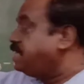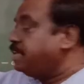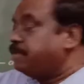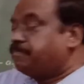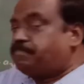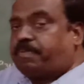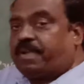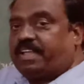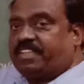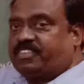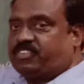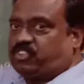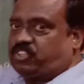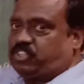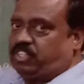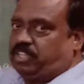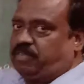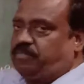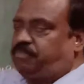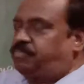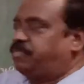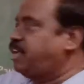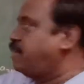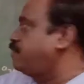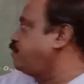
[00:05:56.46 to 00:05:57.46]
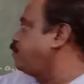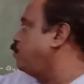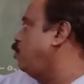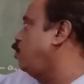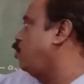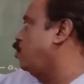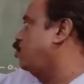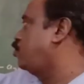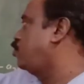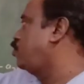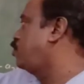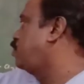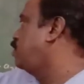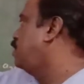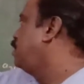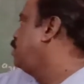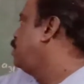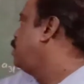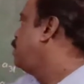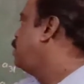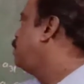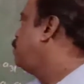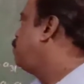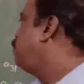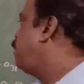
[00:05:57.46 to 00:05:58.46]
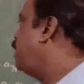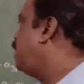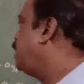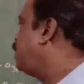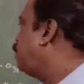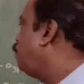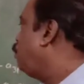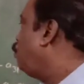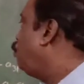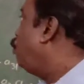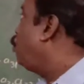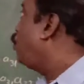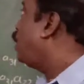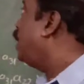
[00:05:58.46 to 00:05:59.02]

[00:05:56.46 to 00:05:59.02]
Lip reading: a plus, of course, but you